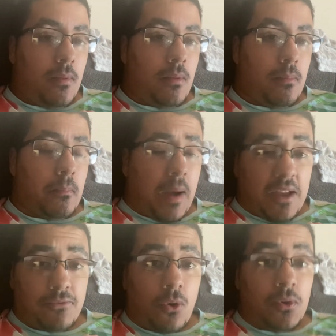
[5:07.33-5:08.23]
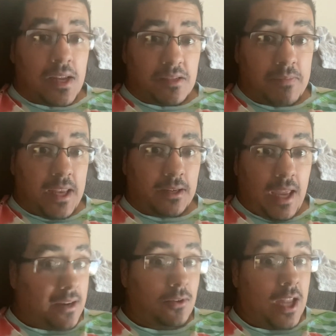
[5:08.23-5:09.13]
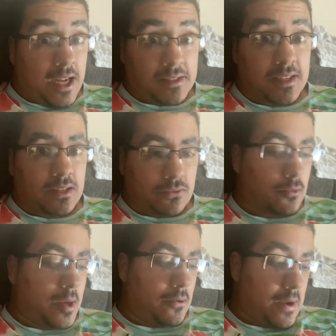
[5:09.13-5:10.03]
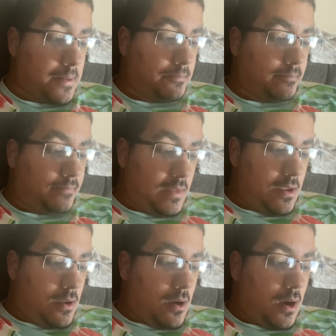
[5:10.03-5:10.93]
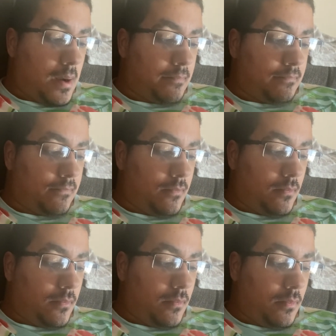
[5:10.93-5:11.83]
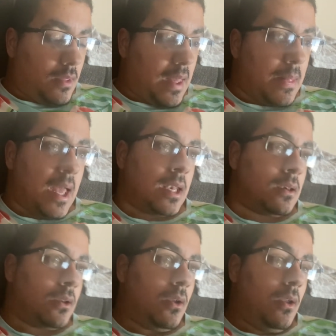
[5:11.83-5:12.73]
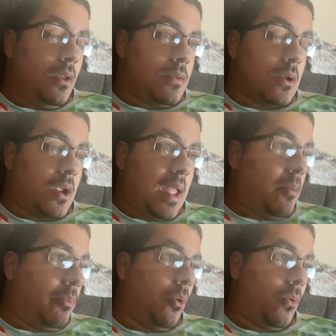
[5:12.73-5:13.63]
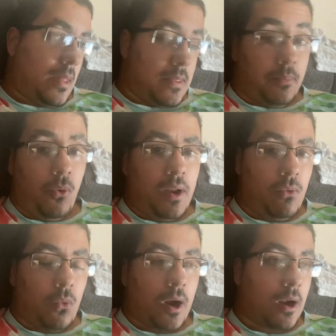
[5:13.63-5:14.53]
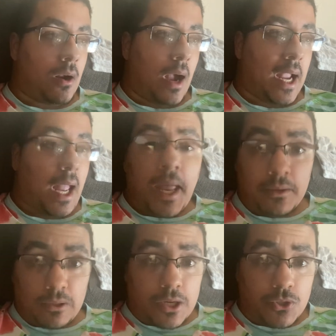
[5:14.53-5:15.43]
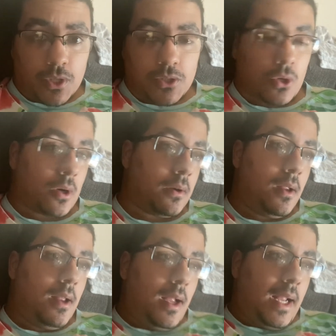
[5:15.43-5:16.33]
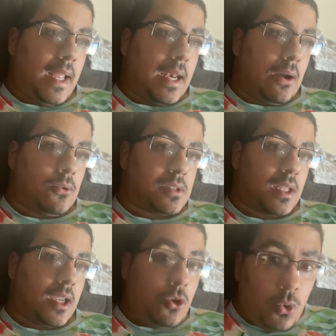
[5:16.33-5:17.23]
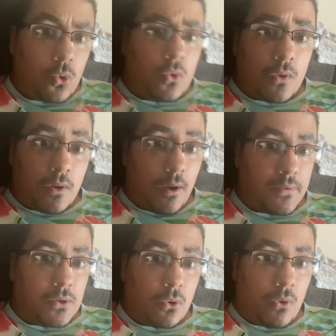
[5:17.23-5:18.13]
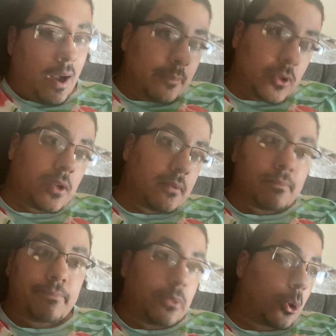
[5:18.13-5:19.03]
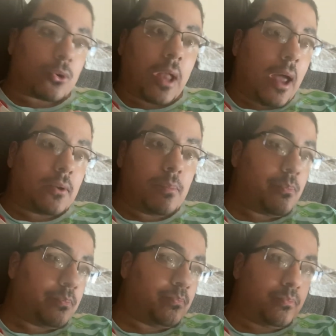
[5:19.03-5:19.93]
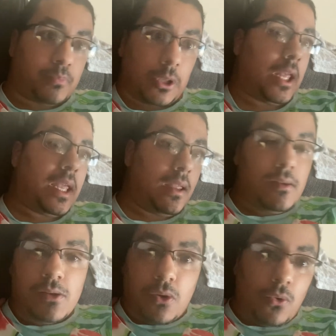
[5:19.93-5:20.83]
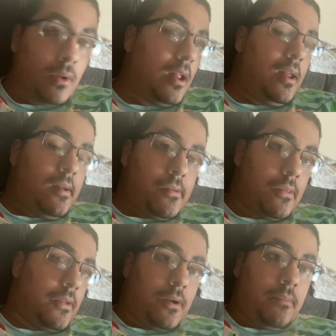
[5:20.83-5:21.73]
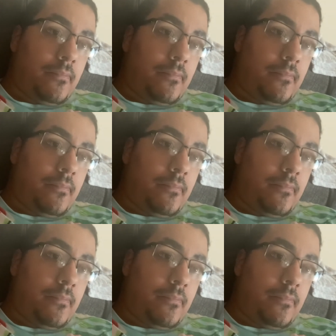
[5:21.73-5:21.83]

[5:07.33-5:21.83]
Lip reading: my phone has been kind of a godsend for me, right? Um, and then there came the point where I got an electric guitar, and I was like, cool, I'm gonna learn how to play, the,